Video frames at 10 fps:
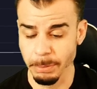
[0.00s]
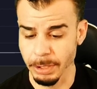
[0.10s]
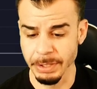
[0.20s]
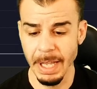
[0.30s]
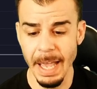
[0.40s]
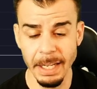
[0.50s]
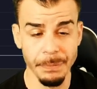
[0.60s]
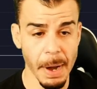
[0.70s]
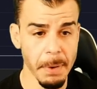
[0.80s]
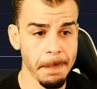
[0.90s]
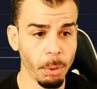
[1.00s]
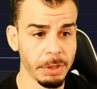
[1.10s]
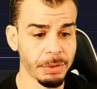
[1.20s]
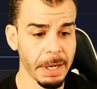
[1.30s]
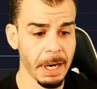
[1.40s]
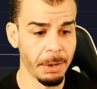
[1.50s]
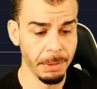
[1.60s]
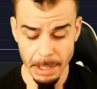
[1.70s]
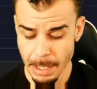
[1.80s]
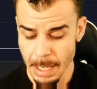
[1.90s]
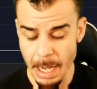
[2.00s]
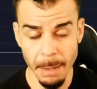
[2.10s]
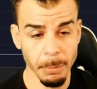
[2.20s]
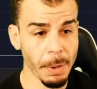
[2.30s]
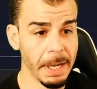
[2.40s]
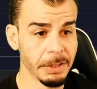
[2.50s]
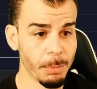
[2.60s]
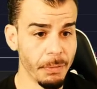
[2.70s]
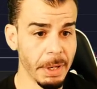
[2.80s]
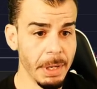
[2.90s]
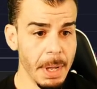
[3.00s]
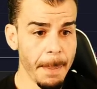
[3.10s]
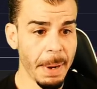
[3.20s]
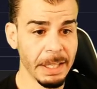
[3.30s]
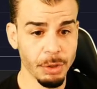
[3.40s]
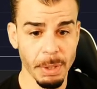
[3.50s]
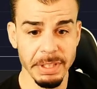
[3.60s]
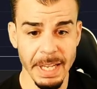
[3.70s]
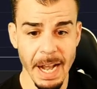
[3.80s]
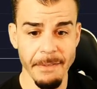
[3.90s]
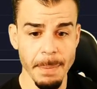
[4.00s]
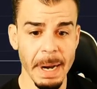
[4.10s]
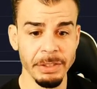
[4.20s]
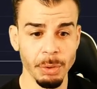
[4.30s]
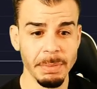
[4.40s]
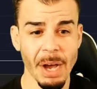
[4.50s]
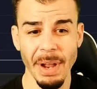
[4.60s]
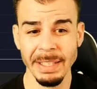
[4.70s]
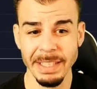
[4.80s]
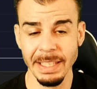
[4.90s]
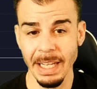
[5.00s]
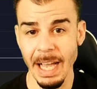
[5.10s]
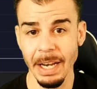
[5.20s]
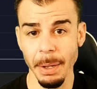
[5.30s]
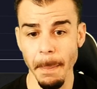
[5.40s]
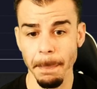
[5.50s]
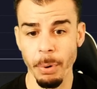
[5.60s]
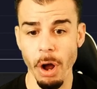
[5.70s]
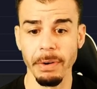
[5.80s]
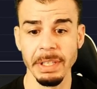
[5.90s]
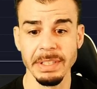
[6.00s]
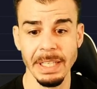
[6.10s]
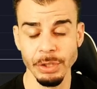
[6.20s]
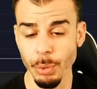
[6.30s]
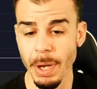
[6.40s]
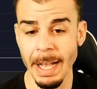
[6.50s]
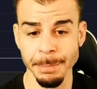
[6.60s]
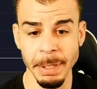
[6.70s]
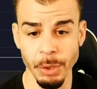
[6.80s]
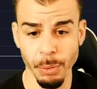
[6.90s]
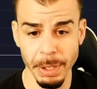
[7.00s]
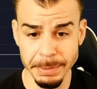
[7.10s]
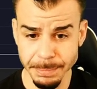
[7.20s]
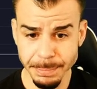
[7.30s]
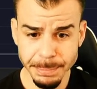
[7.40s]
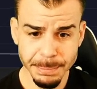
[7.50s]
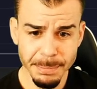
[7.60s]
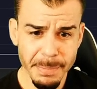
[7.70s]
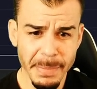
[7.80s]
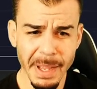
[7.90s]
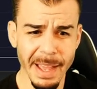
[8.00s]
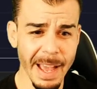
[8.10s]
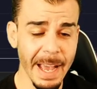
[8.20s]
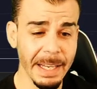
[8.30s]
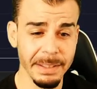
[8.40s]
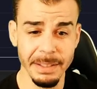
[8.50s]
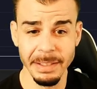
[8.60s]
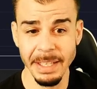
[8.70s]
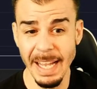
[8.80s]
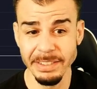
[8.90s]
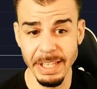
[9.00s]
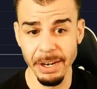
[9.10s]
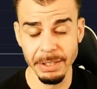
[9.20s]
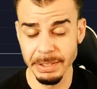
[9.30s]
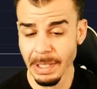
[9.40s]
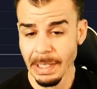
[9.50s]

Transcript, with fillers: because it, it is very bullish right now, um, the way it's moving. But I just want to get everybody zoomed out and see the kind of progress that Tsuka has been doing, and the naysayers